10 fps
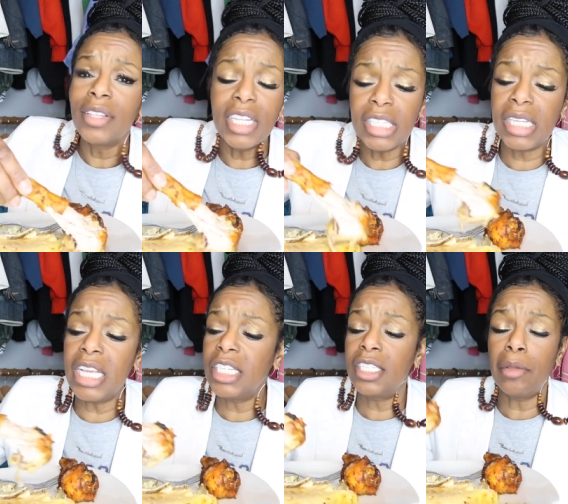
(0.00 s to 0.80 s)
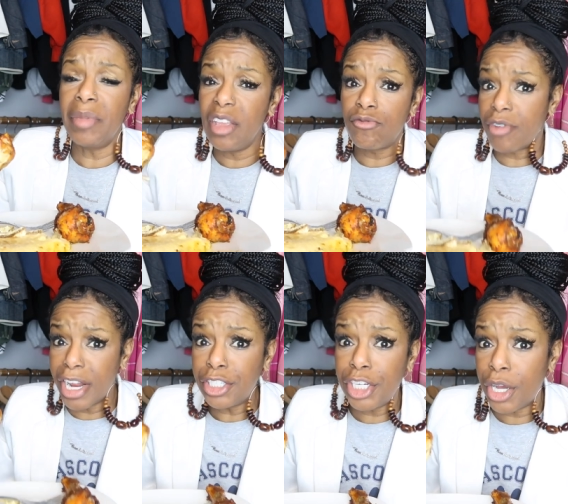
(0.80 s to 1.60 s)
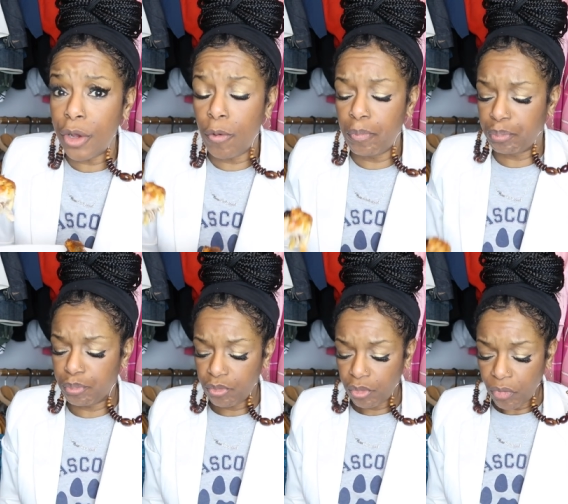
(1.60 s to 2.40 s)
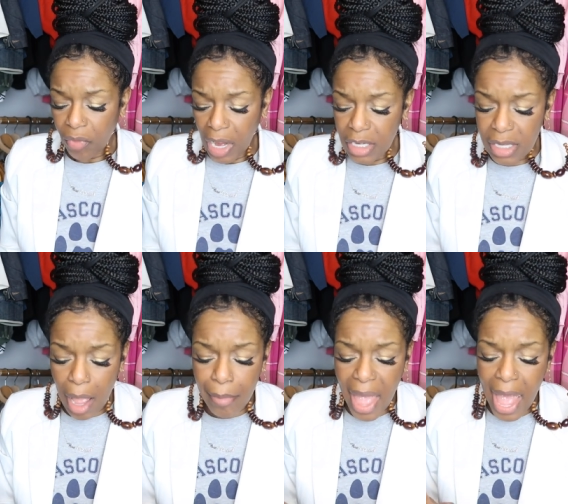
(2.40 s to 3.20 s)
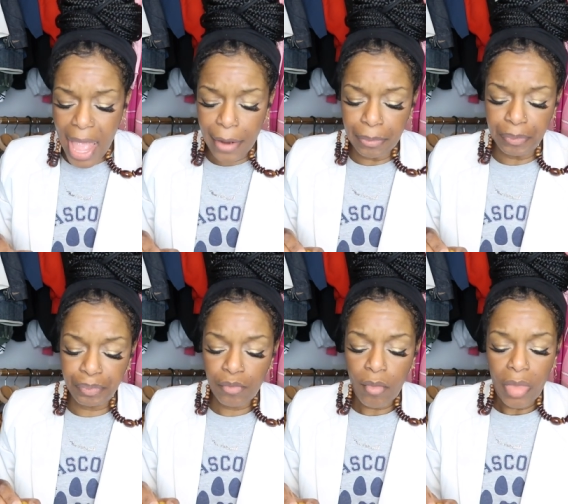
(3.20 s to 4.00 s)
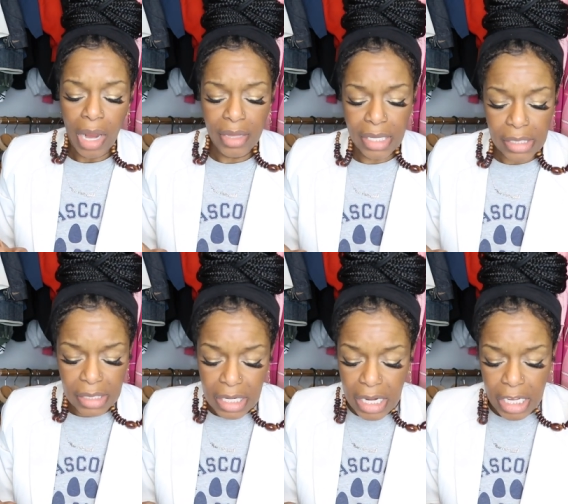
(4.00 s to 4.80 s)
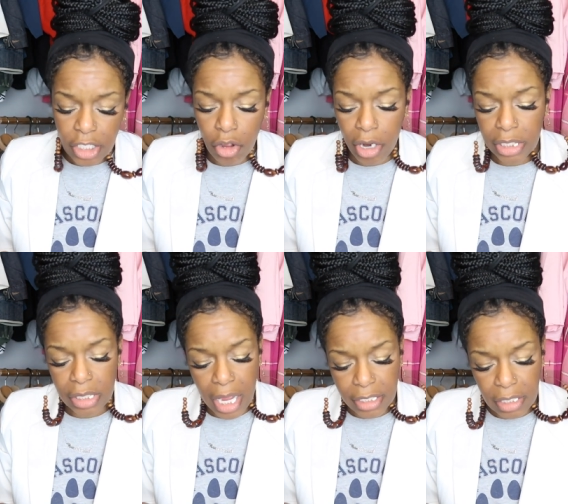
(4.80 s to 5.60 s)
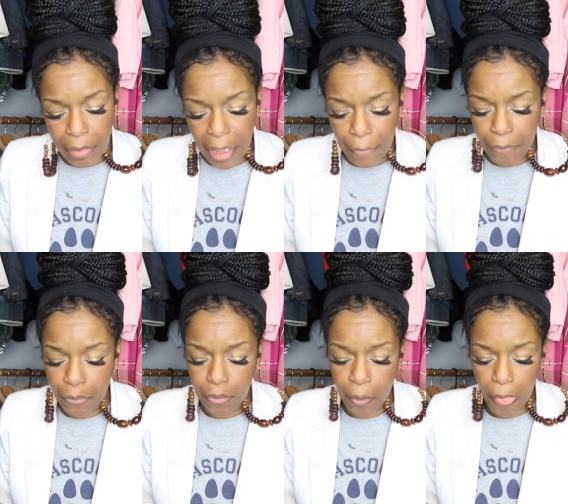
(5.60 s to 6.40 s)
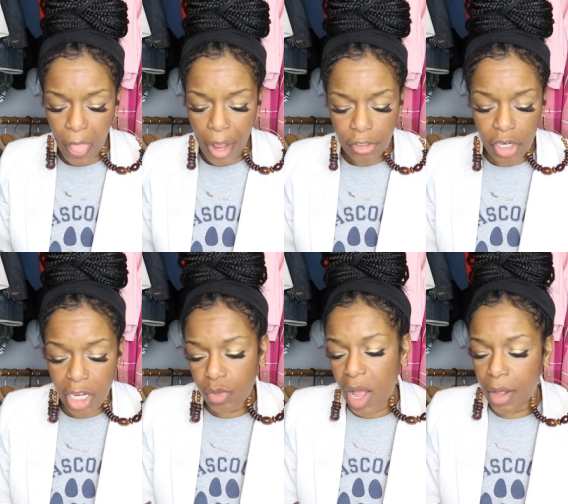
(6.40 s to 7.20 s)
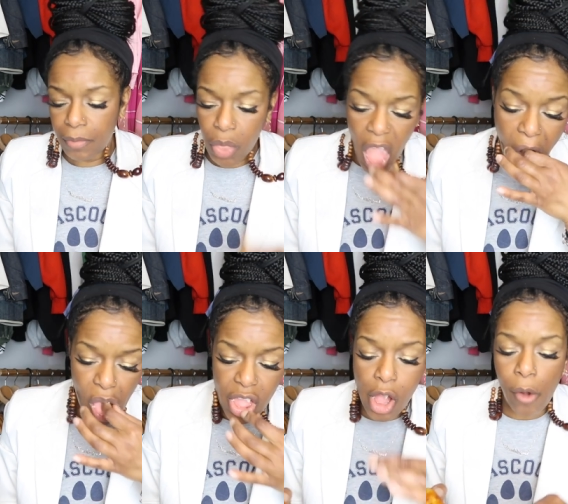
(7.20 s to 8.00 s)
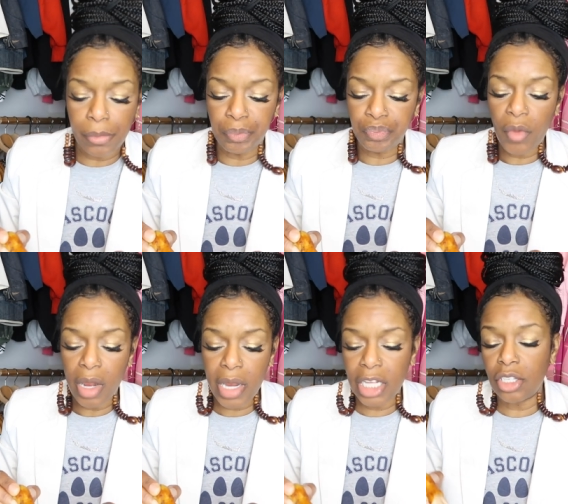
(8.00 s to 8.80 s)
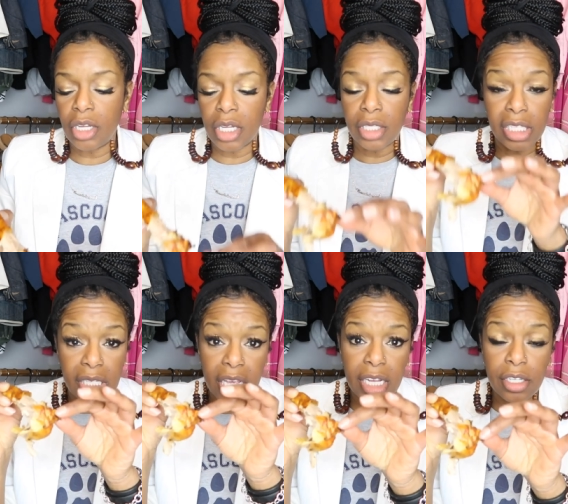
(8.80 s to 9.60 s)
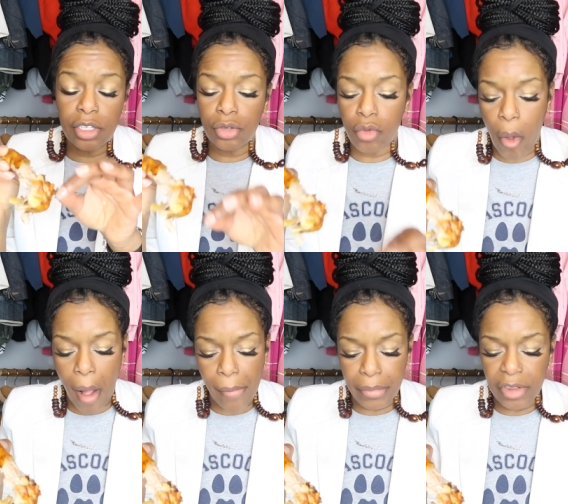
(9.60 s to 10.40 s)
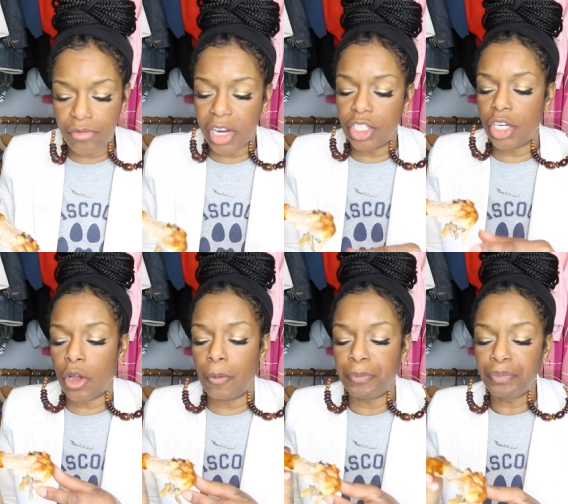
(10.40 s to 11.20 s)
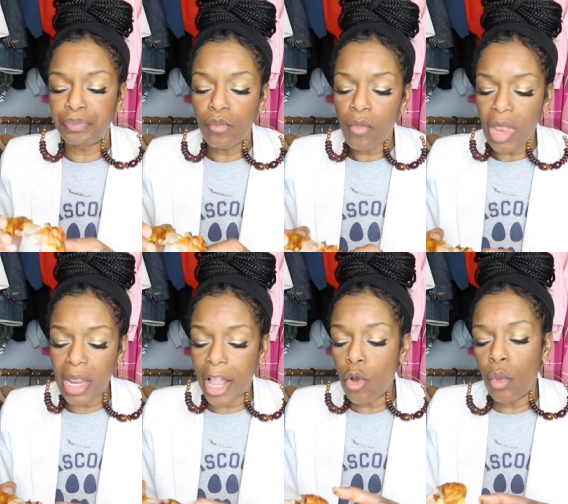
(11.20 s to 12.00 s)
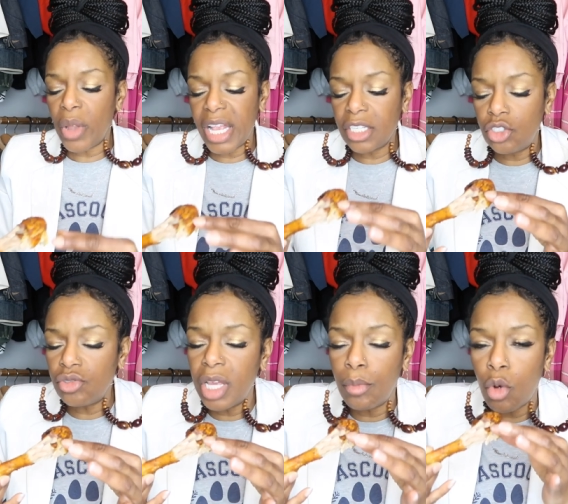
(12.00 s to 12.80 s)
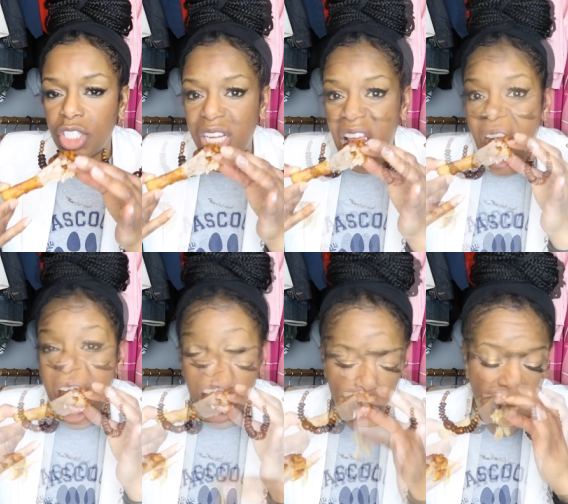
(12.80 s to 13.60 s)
The skin to meat ratio is not bad. Then Sydni starts texting me. So that's why, I'm, you know, legs are good. The skin to um, meat ratio. Like on wings, you get more skin.